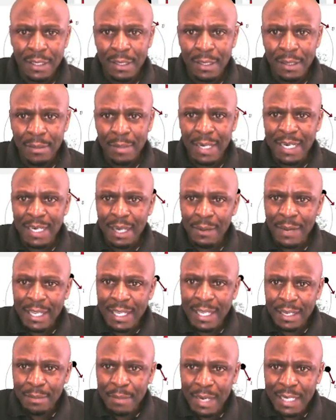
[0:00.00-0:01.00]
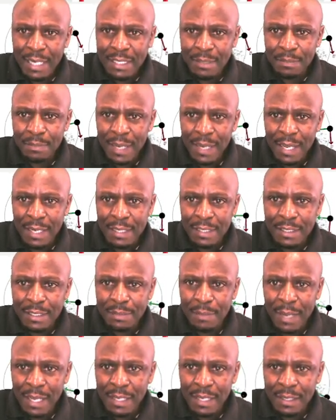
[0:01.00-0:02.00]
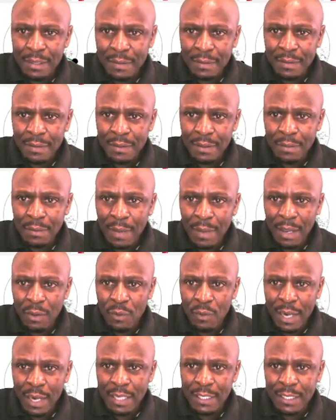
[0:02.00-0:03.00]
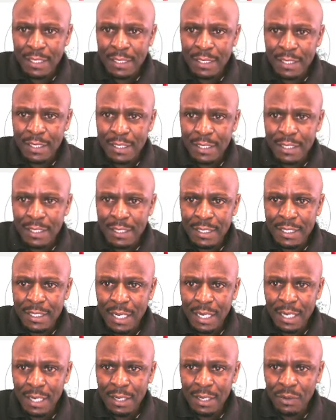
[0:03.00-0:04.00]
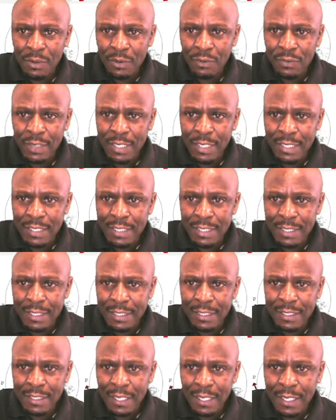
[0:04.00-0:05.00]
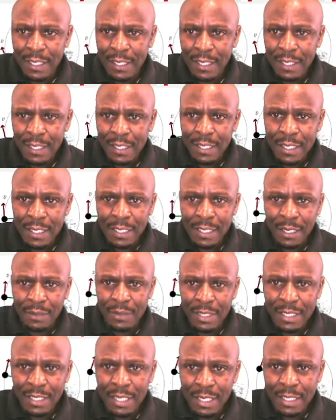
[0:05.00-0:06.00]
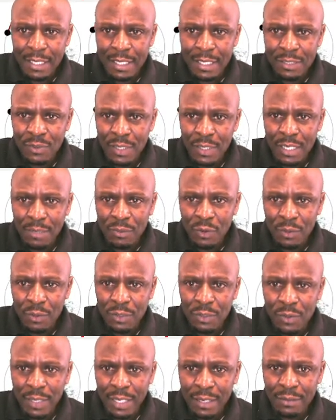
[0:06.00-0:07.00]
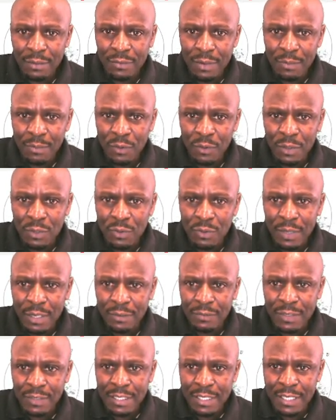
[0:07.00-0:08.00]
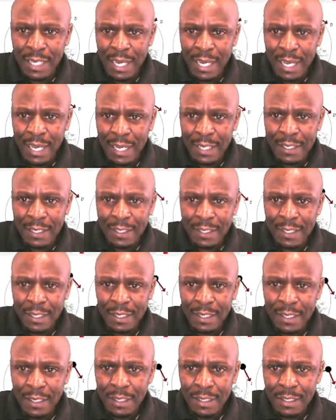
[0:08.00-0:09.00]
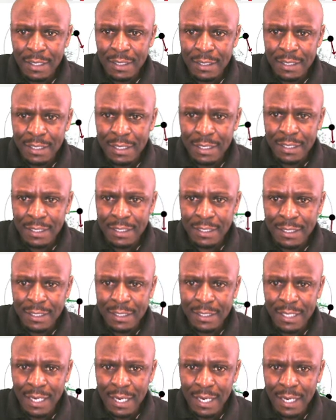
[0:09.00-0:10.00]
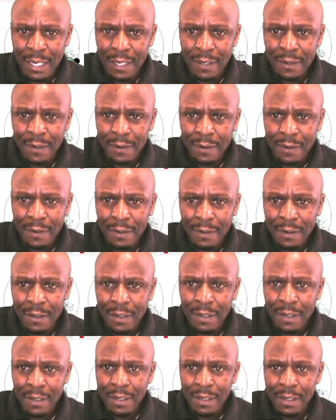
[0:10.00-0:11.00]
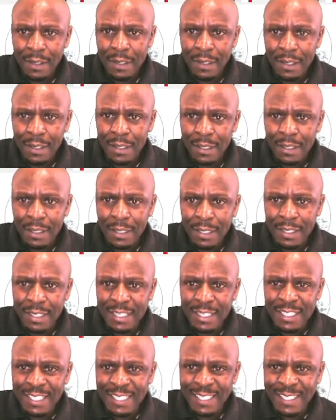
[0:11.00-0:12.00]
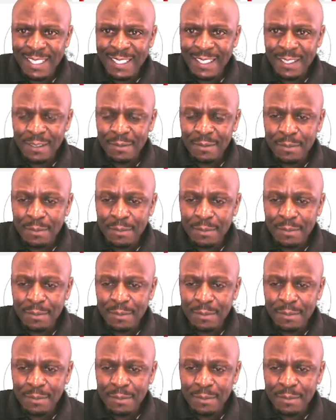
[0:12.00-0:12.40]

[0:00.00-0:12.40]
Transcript: But now I can multiply this by, by 1 d theta over d theta. Now in that case, what I'm going to have, I'm going to have dr d theta and then d